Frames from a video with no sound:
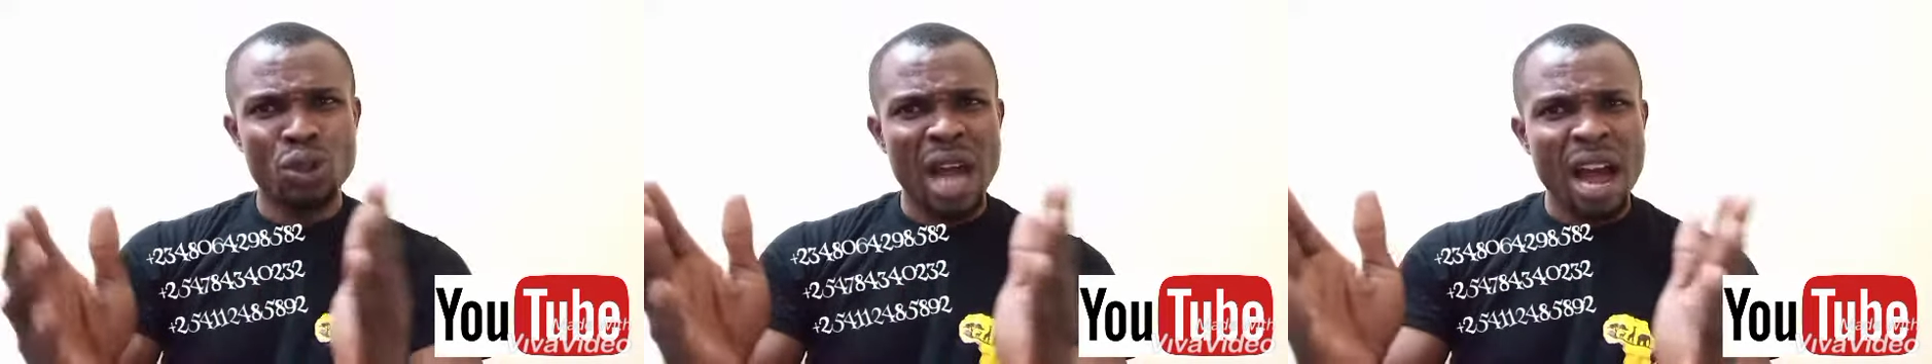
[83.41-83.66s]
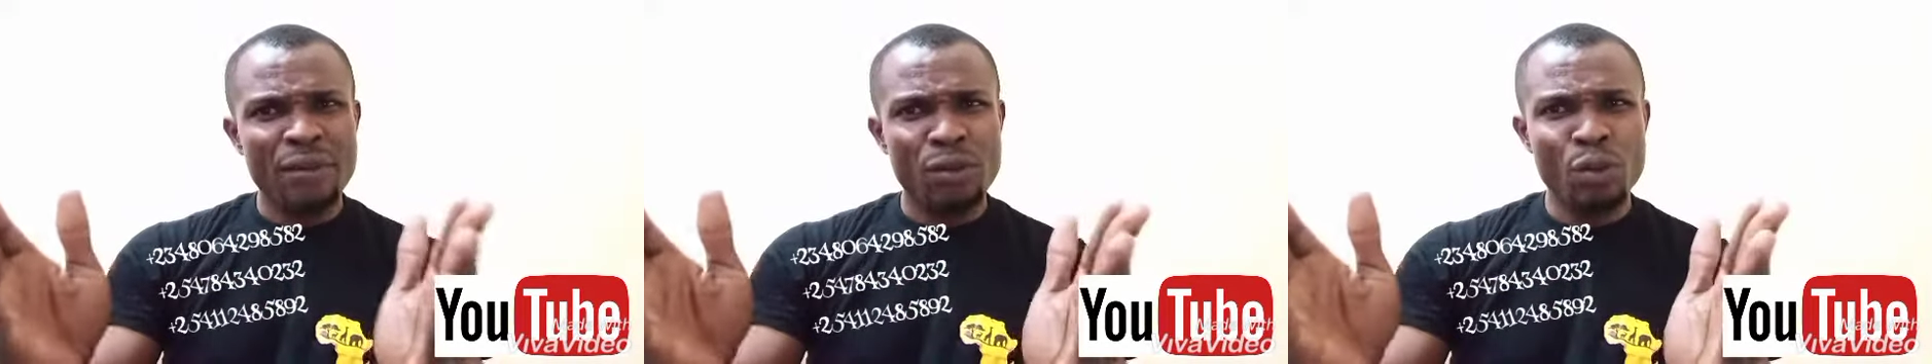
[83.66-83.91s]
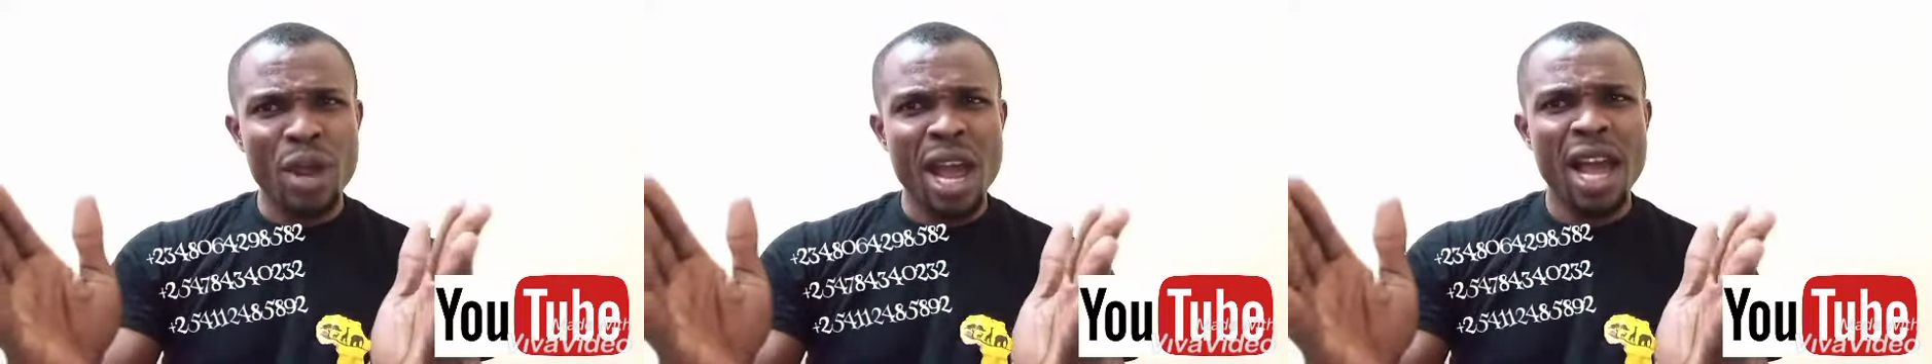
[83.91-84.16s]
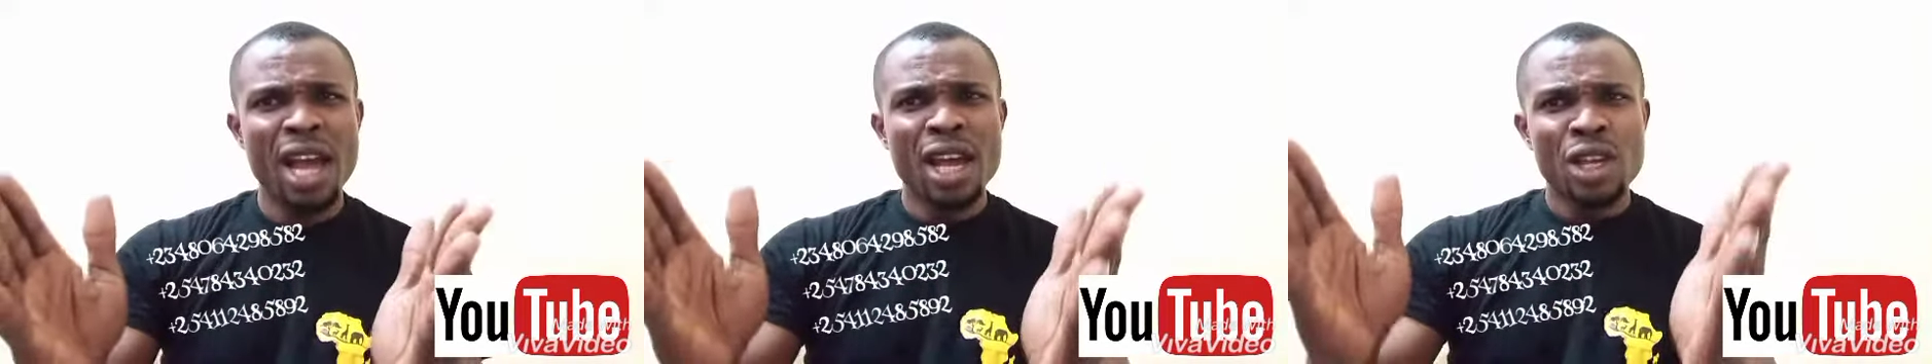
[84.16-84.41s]
you have
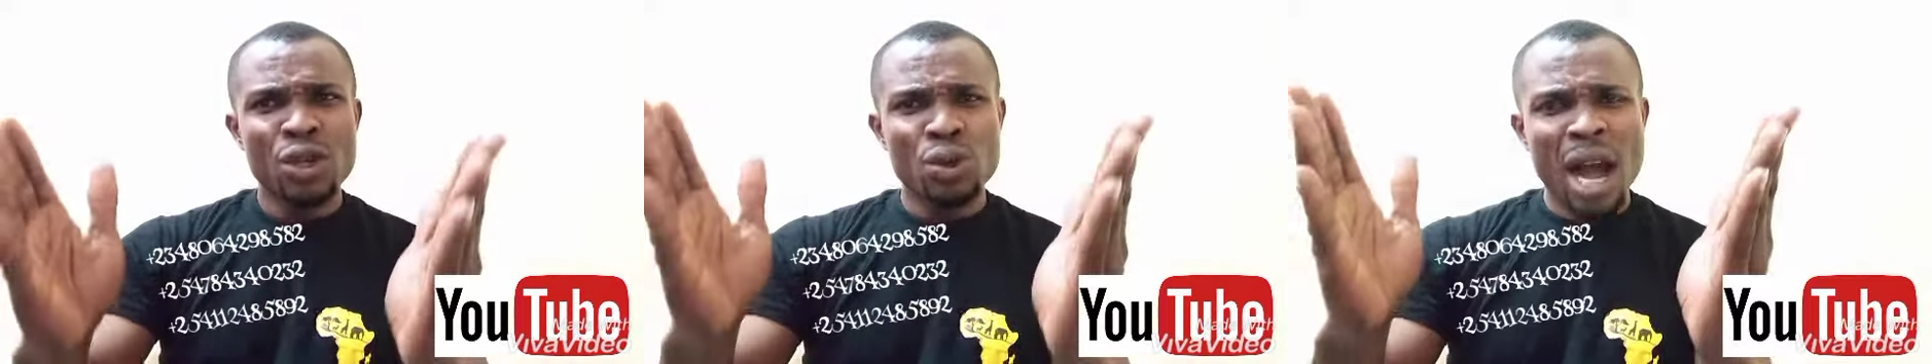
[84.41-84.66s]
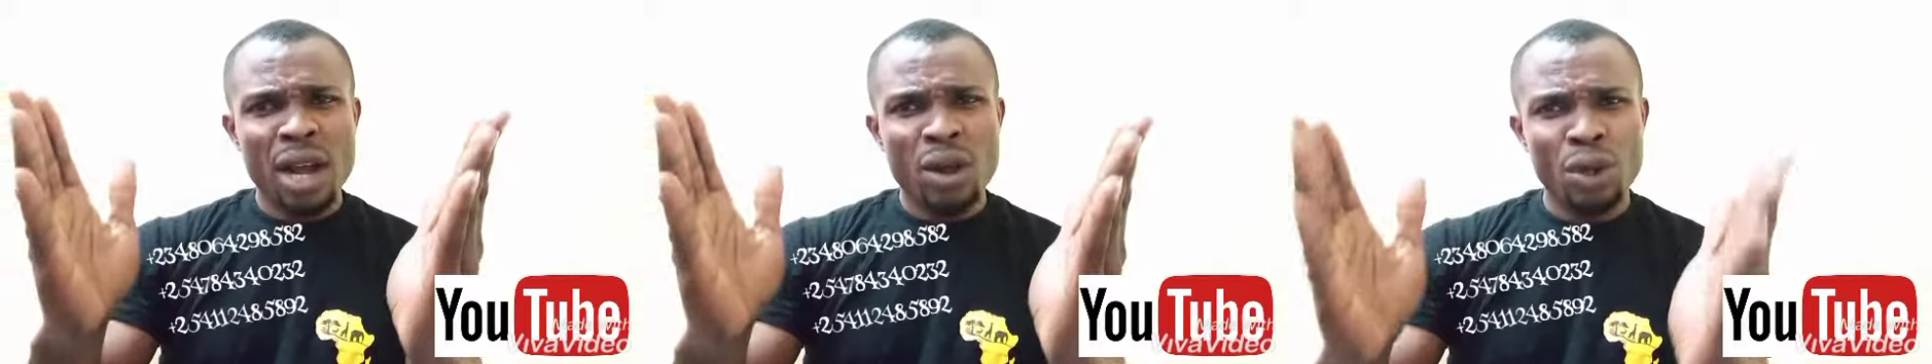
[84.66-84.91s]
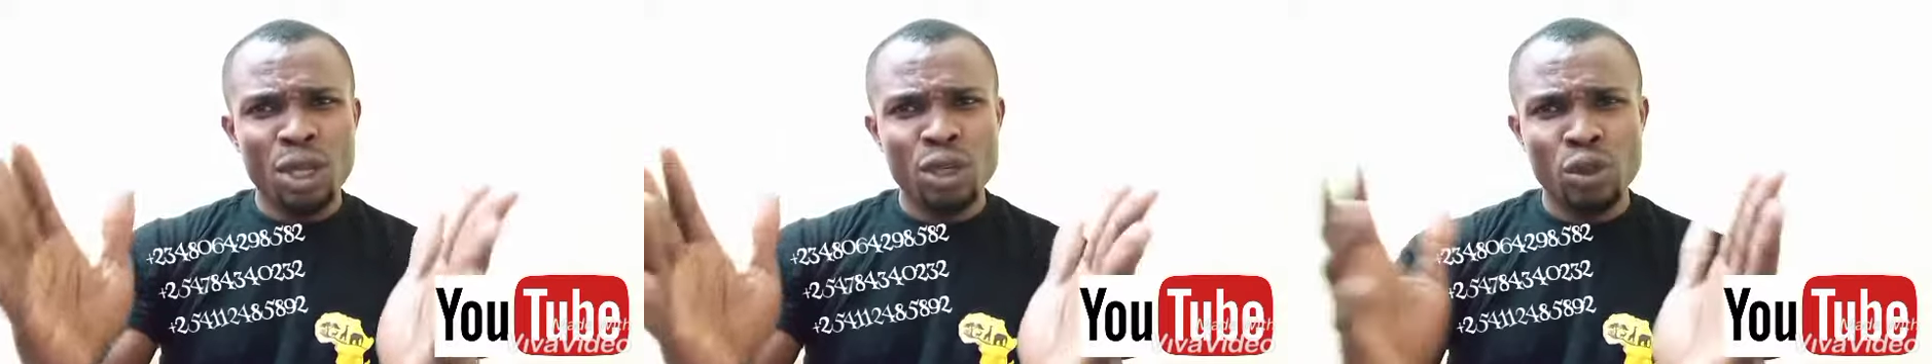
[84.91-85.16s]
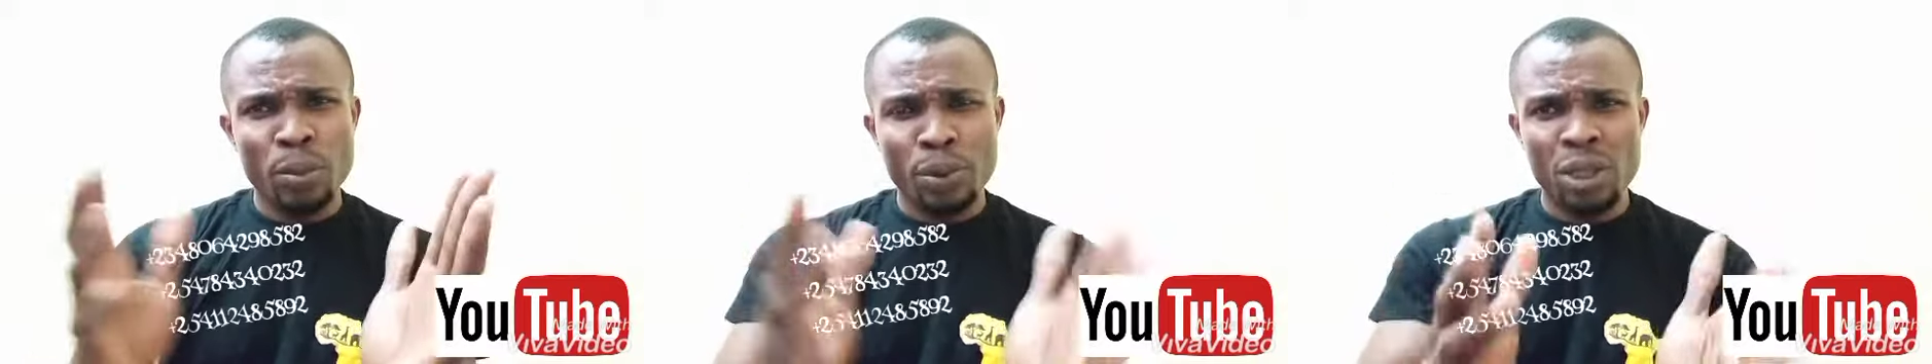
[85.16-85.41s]
where you are
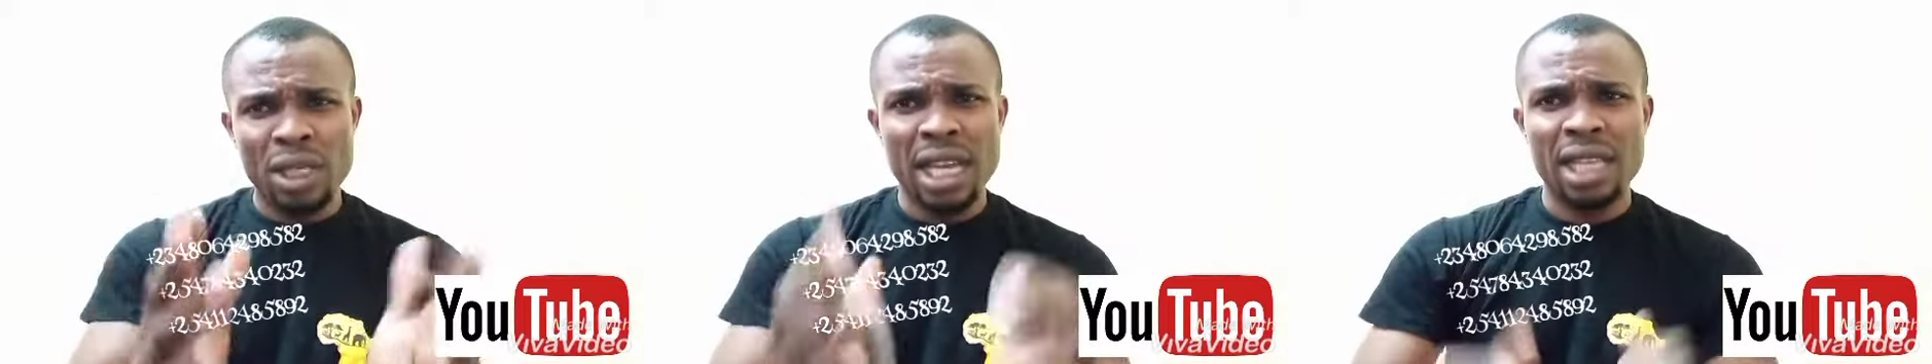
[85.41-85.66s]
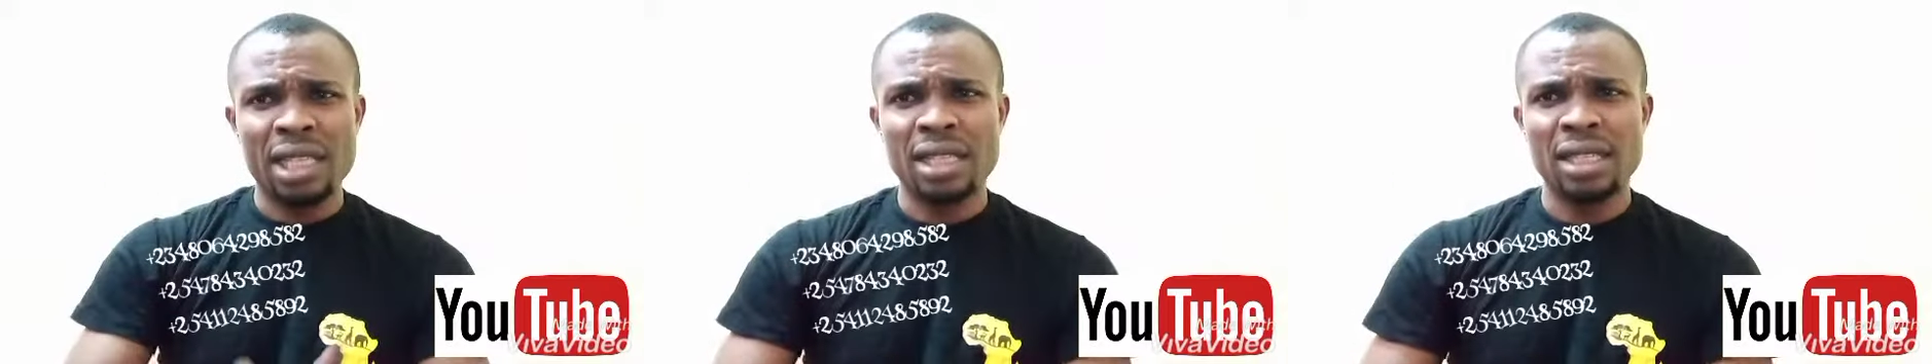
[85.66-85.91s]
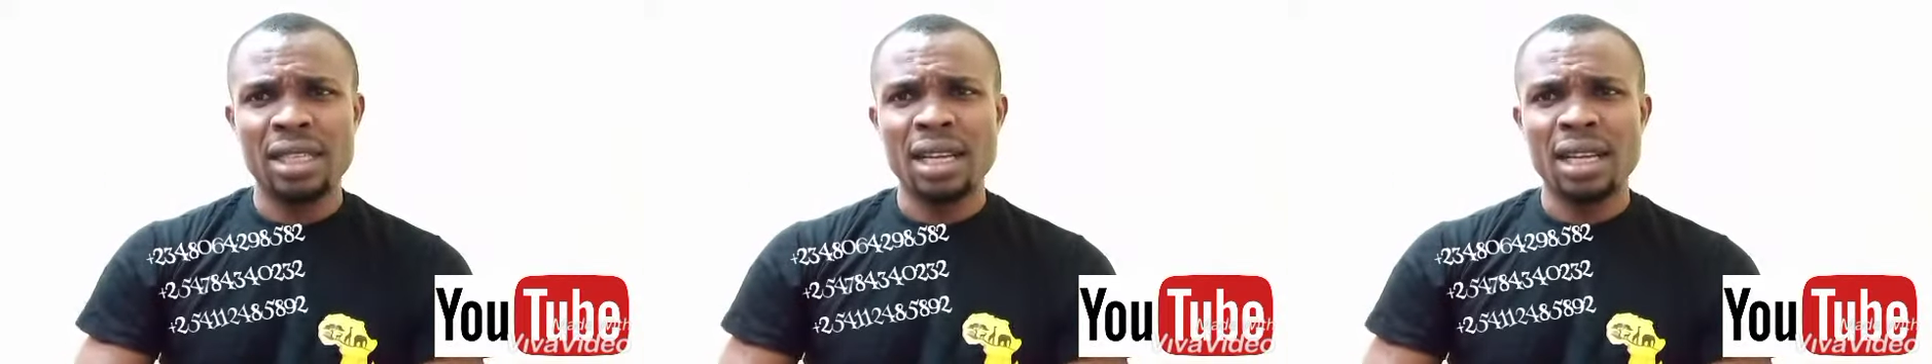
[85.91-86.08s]
going to put it.